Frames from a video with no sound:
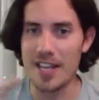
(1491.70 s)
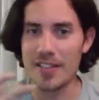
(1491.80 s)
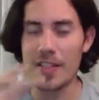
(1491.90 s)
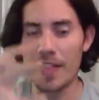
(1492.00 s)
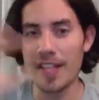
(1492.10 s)

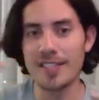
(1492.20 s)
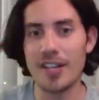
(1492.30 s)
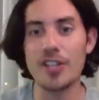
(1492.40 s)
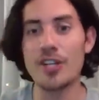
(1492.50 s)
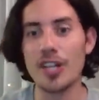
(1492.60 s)
the things
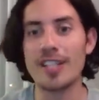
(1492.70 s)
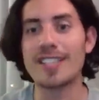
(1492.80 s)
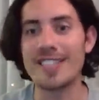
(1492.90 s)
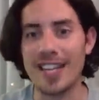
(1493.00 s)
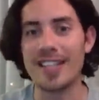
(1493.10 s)
are not
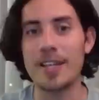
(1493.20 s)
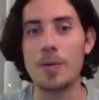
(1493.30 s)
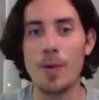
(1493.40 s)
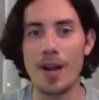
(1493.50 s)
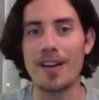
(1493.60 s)
exactly
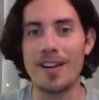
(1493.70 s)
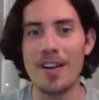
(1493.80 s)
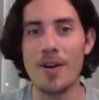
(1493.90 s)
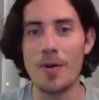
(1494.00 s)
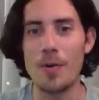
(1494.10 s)
where
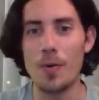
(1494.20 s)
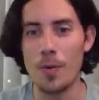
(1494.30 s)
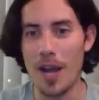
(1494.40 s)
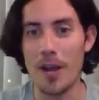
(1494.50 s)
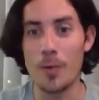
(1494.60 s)

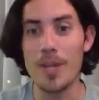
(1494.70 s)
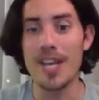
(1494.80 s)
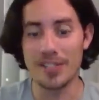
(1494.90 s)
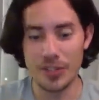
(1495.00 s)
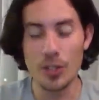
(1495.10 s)
we
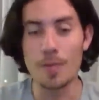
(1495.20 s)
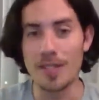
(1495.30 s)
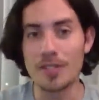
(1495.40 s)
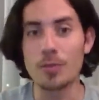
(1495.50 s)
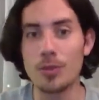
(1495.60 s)
as
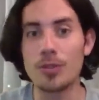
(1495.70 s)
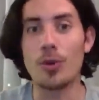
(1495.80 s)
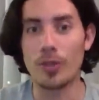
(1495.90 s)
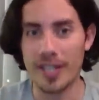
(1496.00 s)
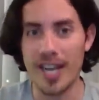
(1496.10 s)
humans would
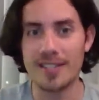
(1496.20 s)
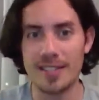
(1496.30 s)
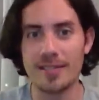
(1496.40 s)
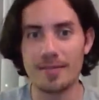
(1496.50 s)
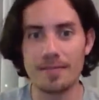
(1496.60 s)
organize
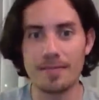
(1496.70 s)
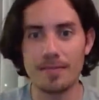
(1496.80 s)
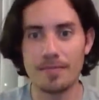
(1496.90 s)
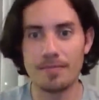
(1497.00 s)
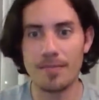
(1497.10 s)
it,
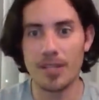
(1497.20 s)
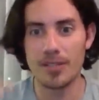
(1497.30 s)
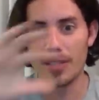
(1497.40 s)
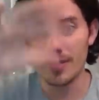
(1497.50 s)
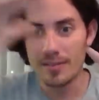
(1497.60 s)

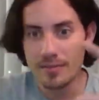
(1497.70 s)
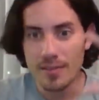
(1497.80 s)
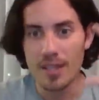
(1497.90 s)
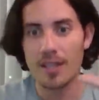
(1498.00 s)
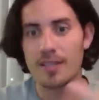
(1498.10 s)
because it
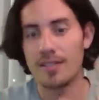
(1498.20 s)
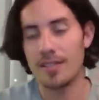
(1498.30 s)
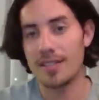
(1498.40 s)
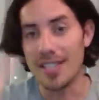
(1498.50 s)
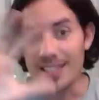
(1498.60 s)

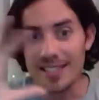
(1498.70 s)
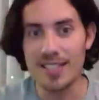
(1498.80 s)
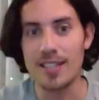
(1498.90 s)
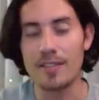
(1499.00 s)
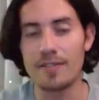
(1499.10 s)
the
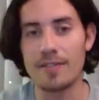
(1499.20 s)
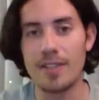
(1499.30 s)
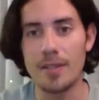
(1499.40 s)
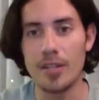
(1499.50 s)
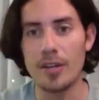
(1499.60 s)
tendency of
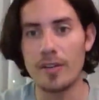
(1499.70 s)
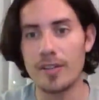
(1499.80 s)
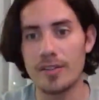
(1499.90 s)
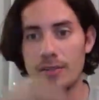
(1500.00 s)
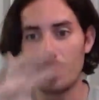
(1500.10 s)
the earth
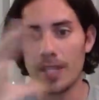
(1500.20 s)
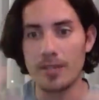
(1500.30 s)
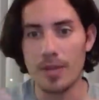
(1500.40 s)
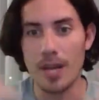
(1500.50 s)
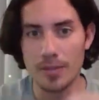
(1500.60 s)
is to be
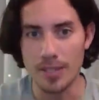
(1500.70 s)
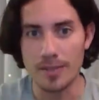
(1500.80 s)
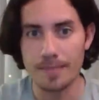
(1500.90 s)
rounded.